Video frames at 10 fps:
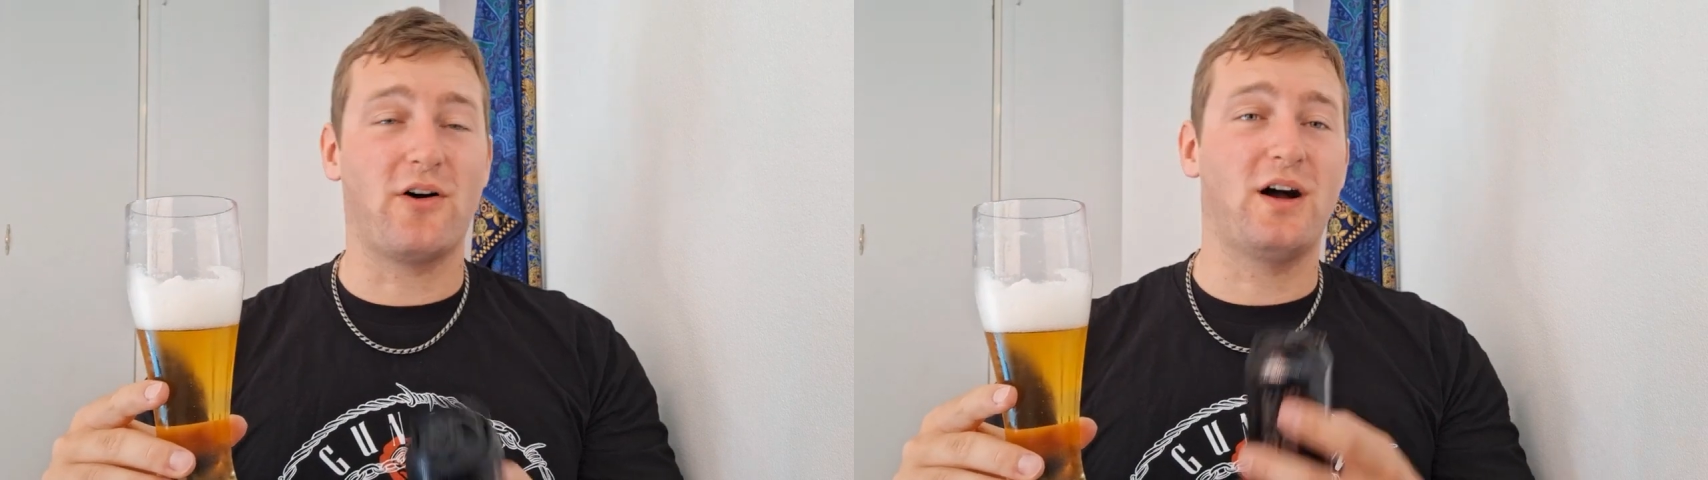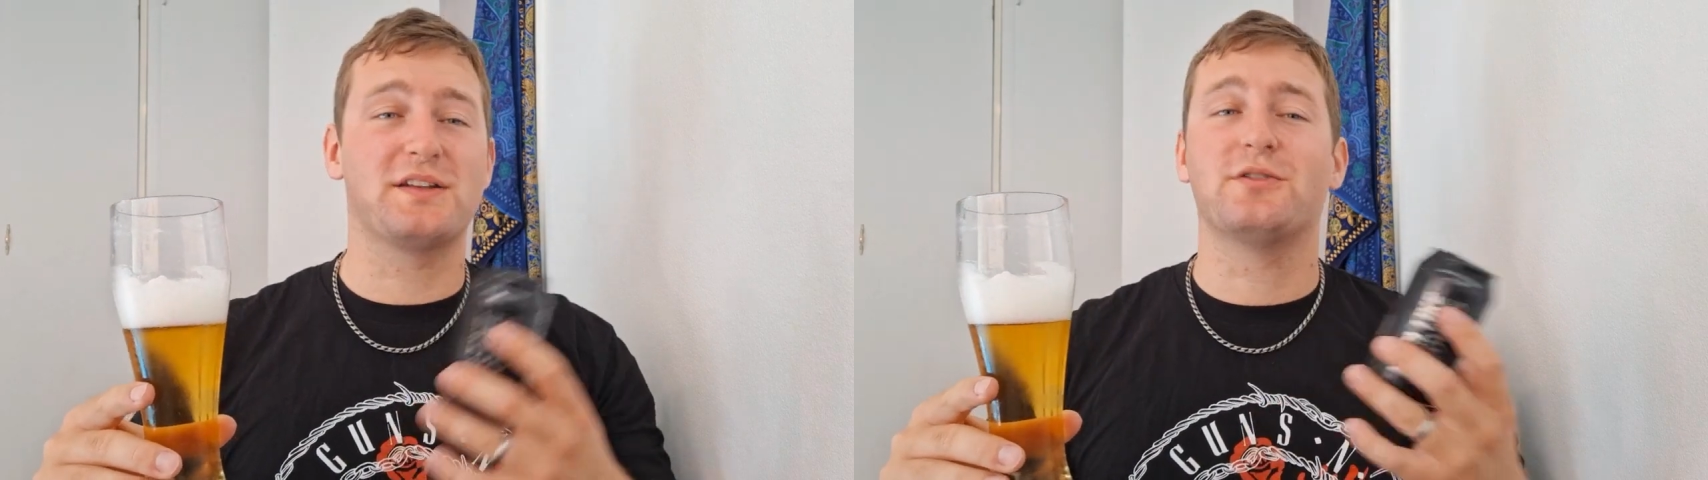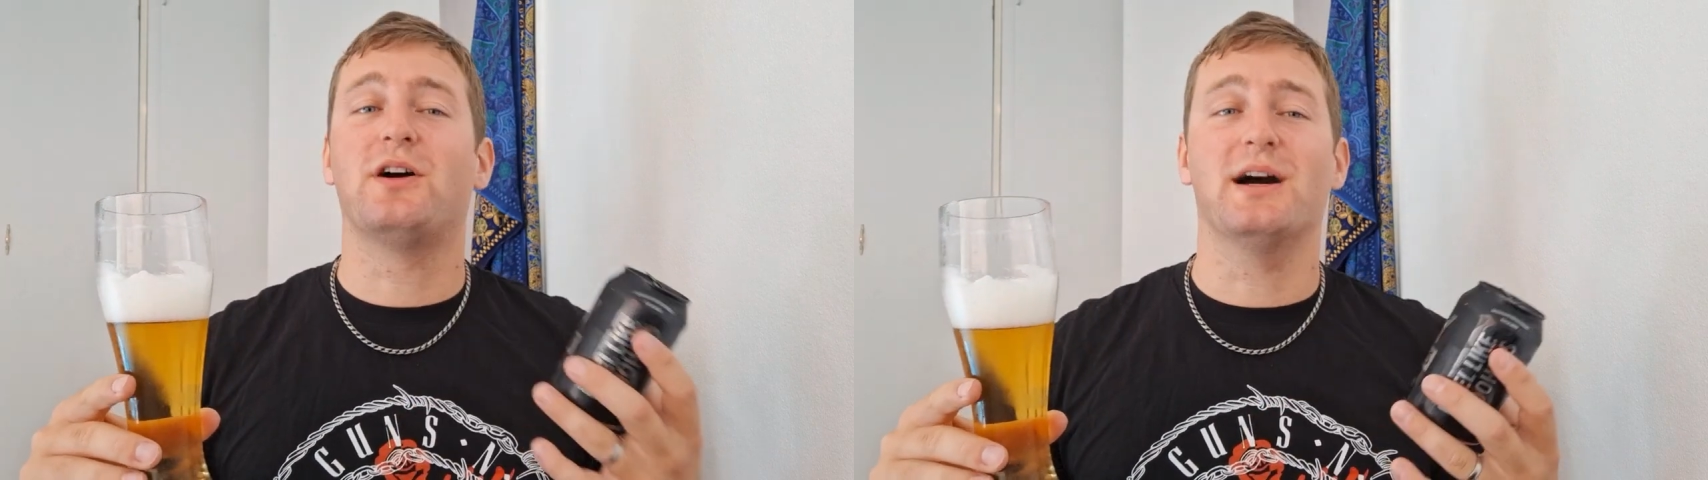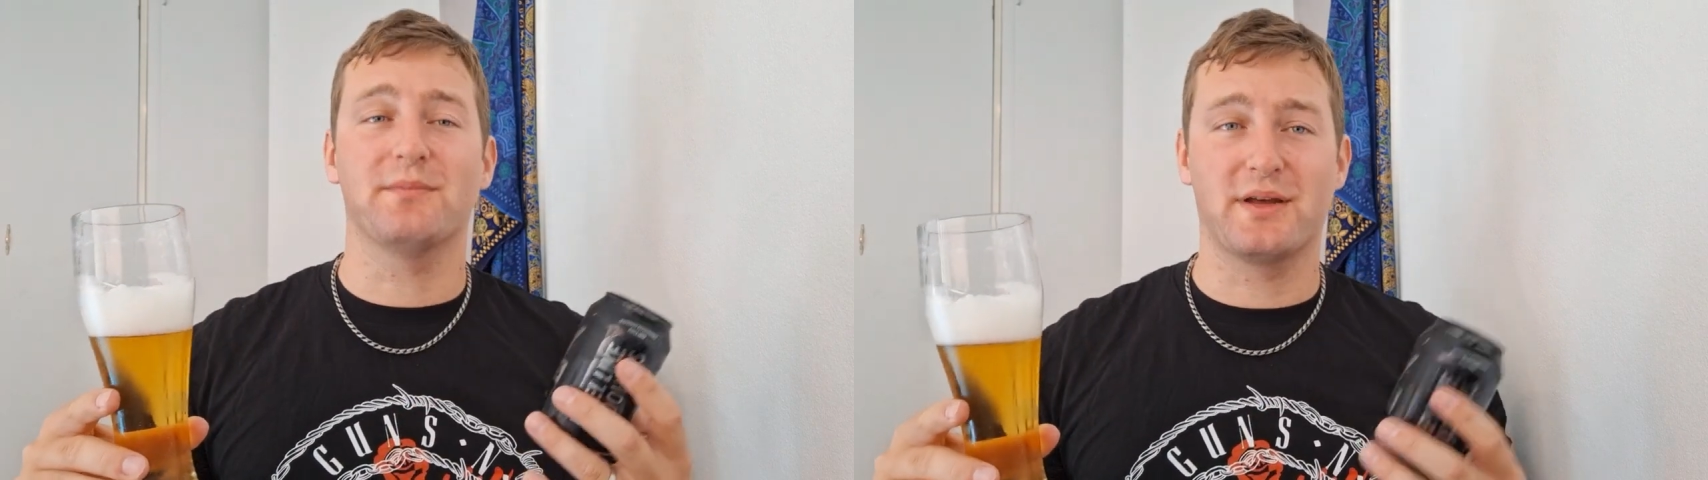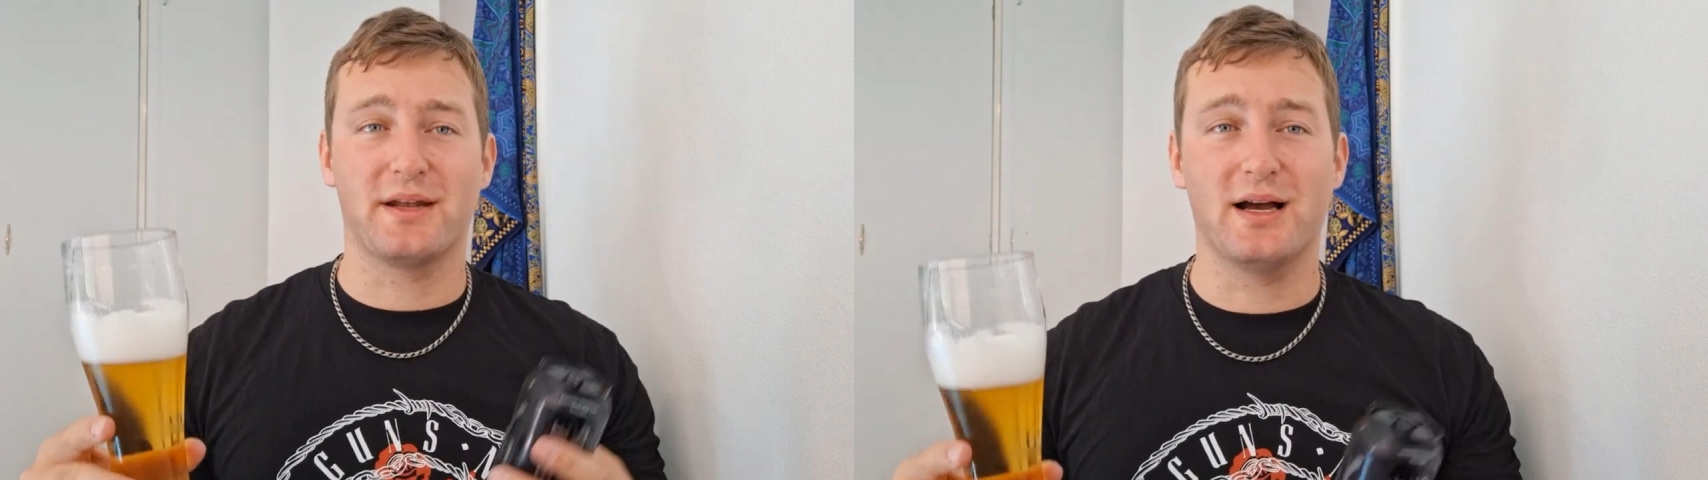High
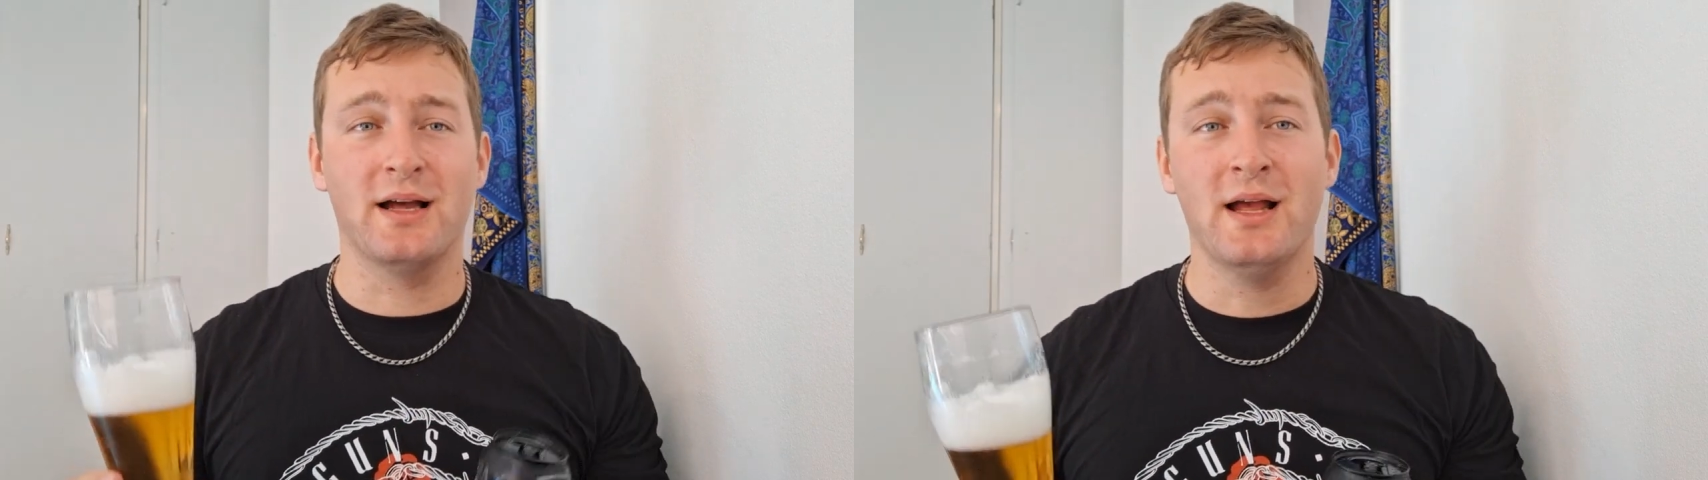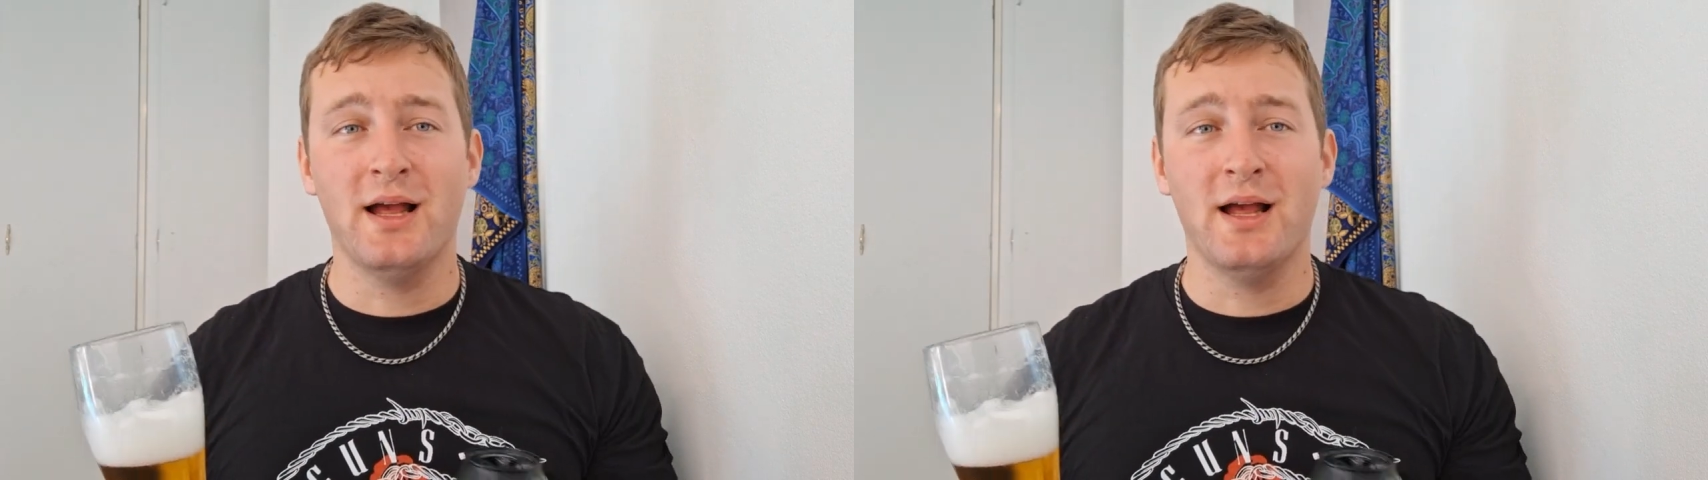time that uh,